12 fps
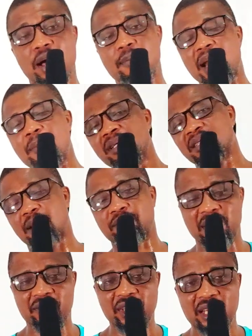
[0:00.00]
Well, my name is
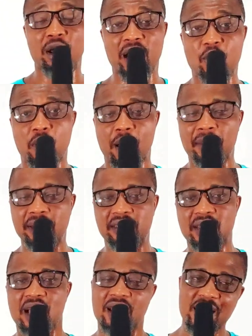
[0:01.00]
Psalm David, online choir
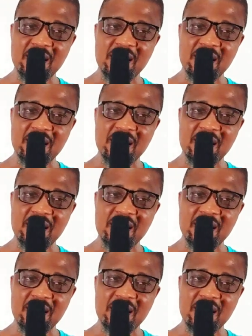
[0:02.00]
master.